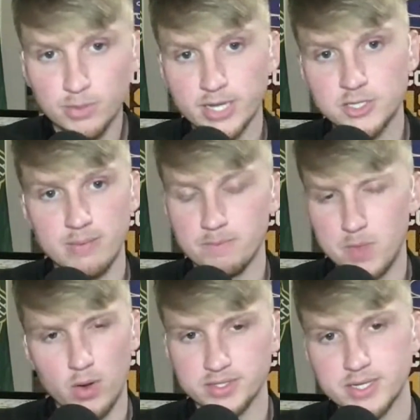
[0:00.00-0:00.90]
Blake
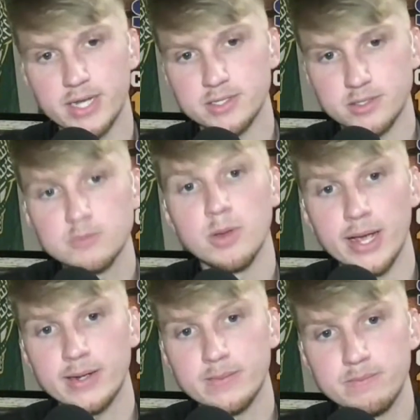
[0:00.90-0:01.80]
Shapen, no hesitation. It's
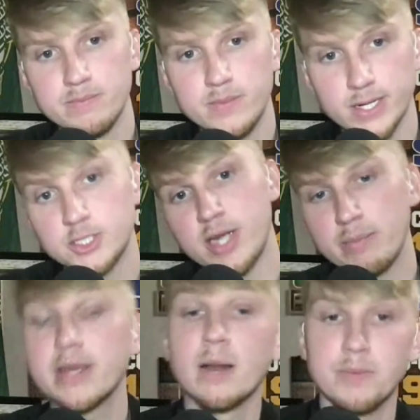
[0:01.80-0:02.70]
Blake. It's
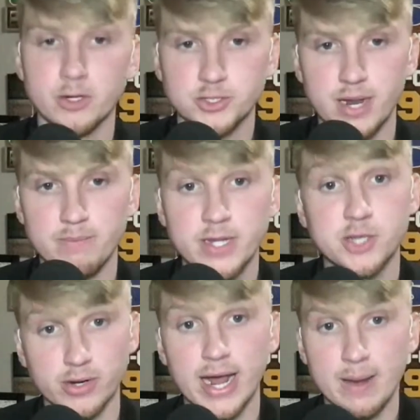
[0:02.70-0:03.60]
Shape. Get up there, Shape.
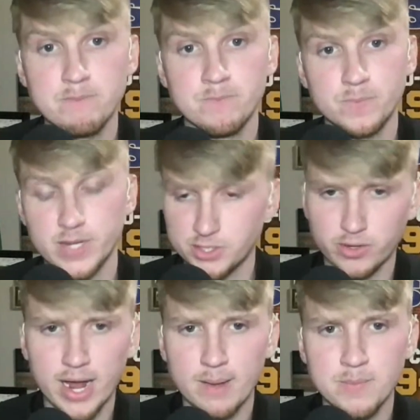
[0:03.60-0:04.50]
He's our guy.
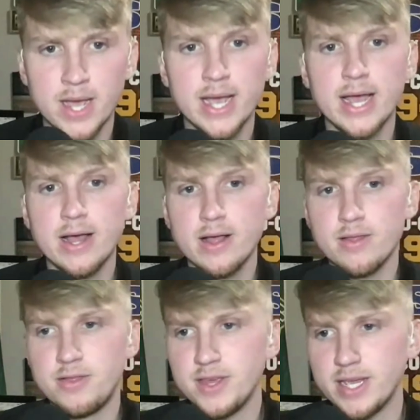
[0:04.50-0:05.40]
He's our guy.
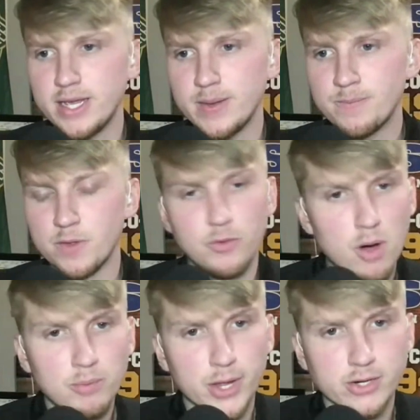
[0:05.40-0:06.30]
The
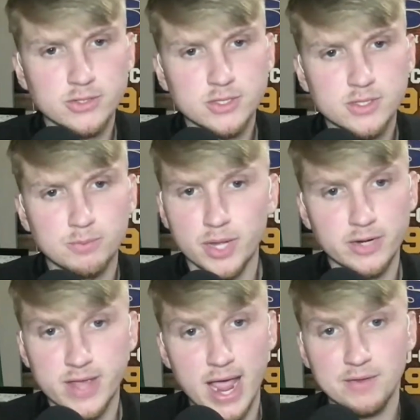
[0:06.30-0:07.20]
the football players, the
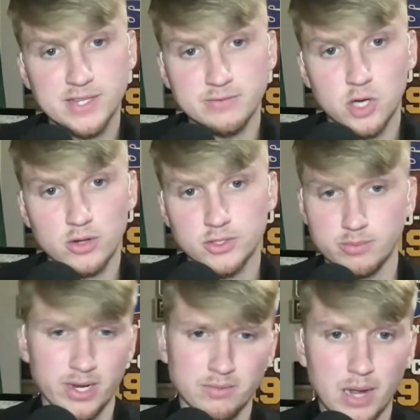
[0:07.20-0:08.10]
players, the athletes I've
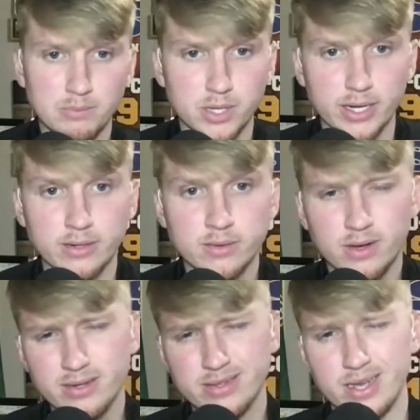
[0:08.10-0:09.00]
talked to, I mean, I, I
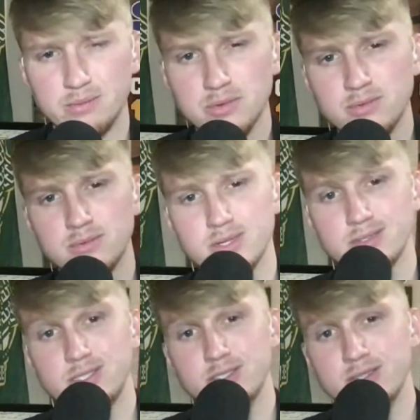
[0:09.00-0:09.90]
played, I dabbled
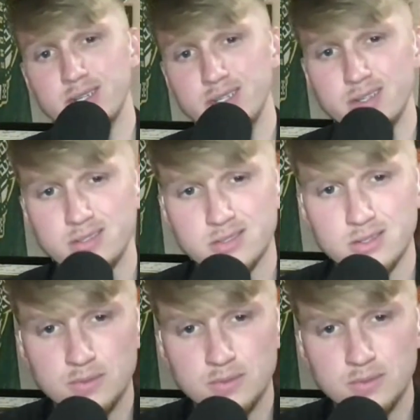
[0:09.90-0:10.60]
in like junior high and high